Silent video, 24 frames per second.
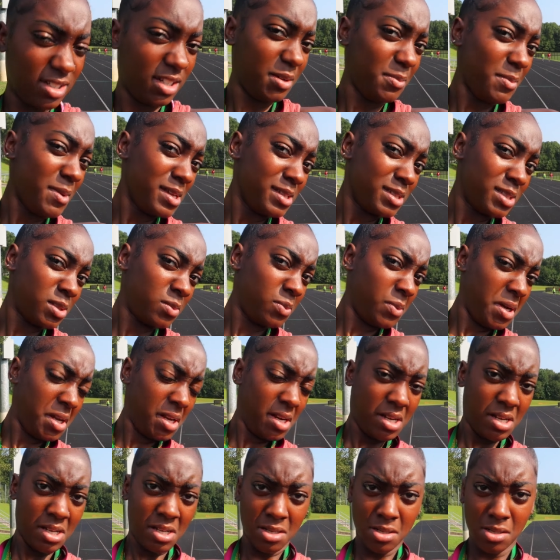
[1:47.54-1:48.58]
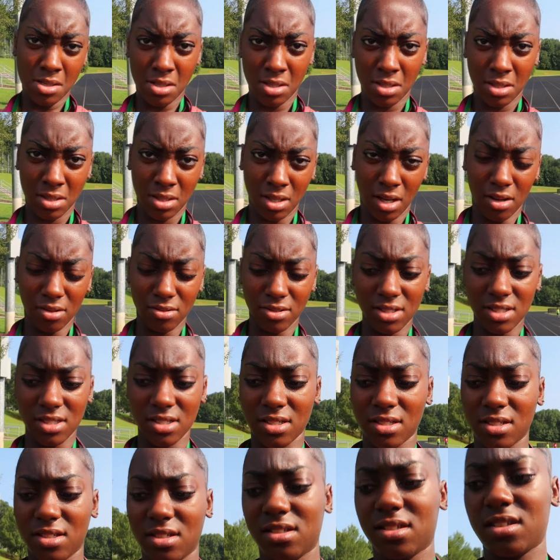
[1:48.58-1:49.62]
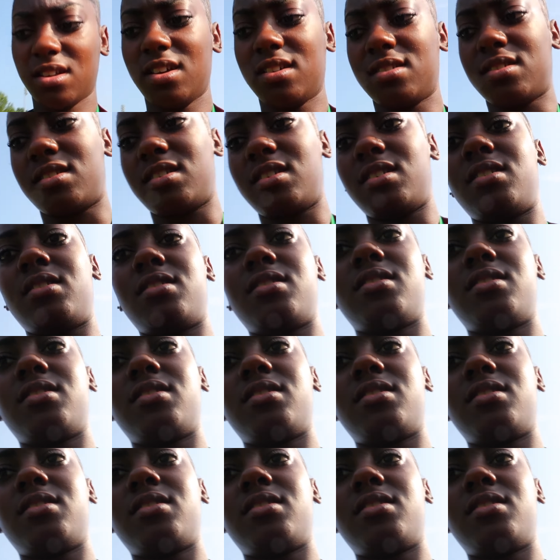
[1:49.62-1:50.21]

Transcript: Am I sweating? Oh, this is disgusting.